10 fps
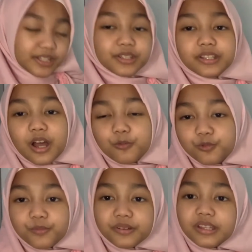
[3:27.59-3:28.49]
So that
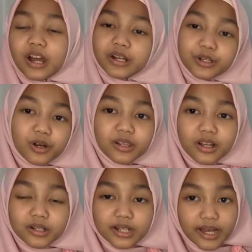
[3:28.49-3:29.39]
women are no
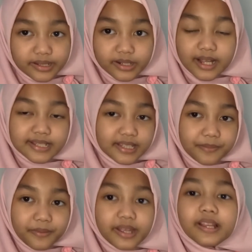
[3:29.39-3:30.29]
longer
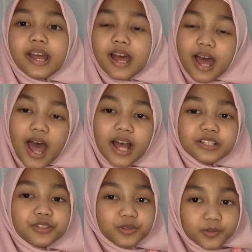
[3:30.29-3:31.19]
underestimated.
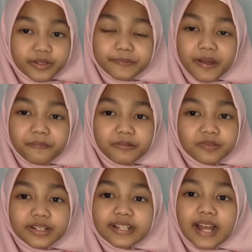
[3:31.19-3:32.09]
And to
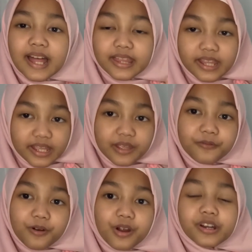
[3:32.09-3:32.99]
remembering the
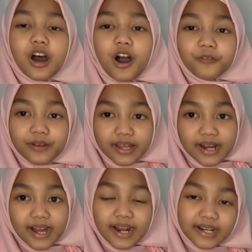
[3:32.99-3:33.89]
effort of
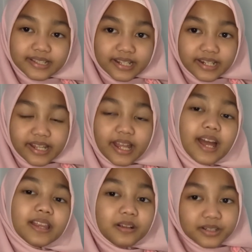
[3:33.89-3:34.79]
R.A. Kartini
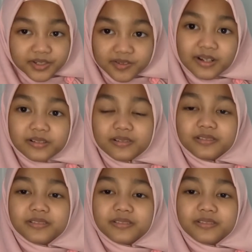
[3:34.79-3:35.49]
and her struggles.